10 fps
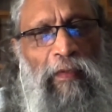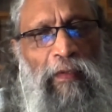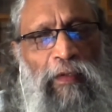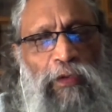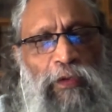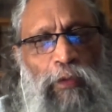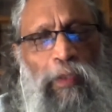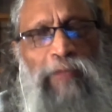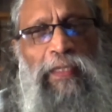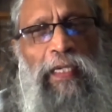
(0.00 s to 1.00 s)
So
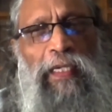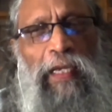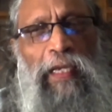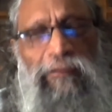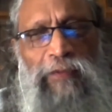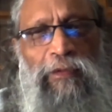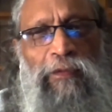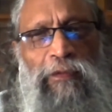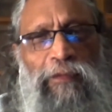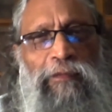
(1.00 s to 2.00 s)
what we have to
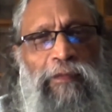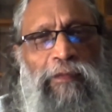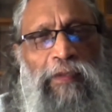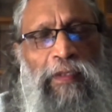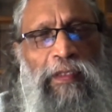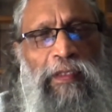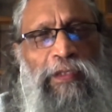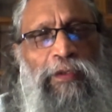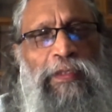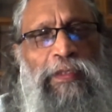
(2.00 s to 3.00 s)
do is
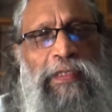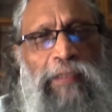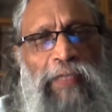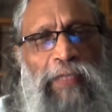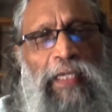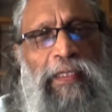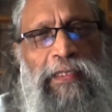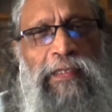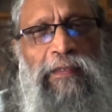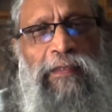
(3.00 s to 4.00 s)
to
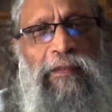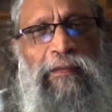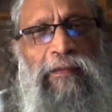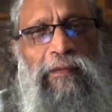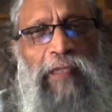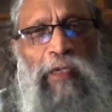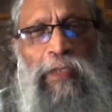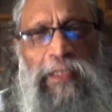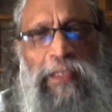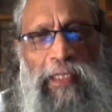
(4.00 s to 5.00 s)
stabilize
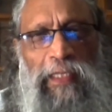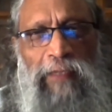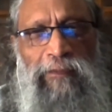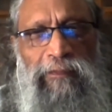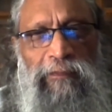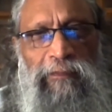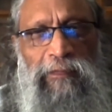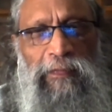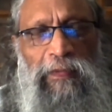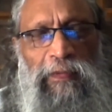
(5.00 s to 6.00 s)
ourselves.
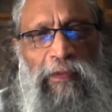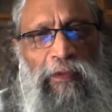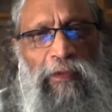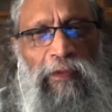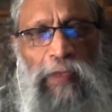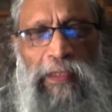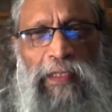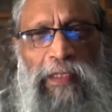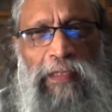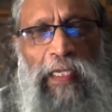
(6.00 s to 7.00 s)
For
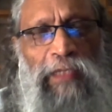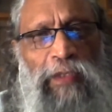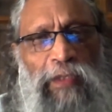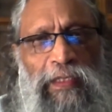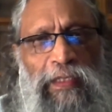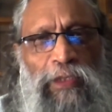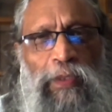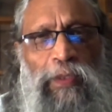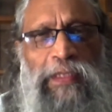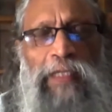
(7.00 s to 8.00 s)
that, isolating
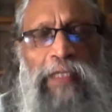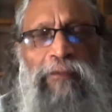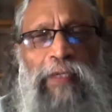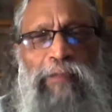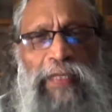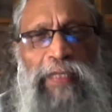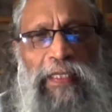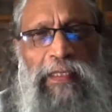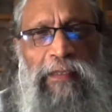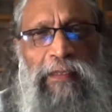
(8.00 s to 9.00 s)
yourself for a
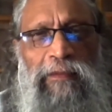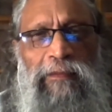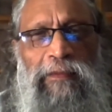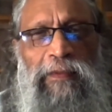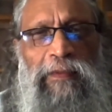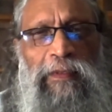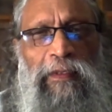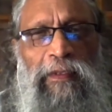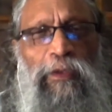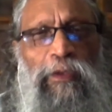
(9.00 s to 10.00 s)
period
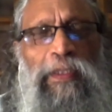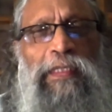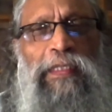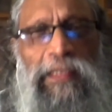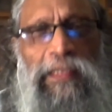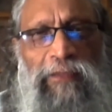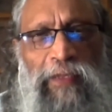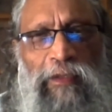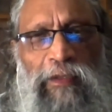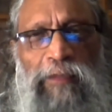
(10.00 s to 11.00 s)
to intensify
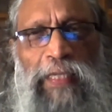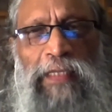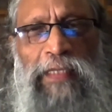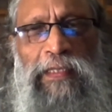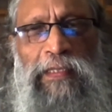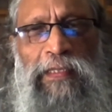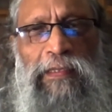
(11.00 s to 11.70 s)
your practice